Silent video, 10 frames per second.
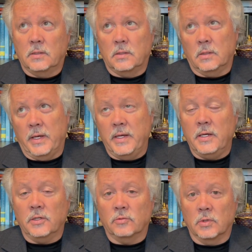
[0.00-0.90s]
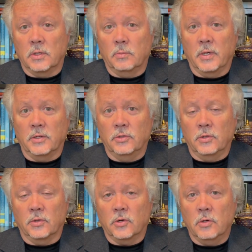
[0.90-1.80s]
80s, really, by
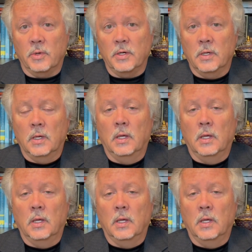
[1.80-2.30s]
Judith Herman,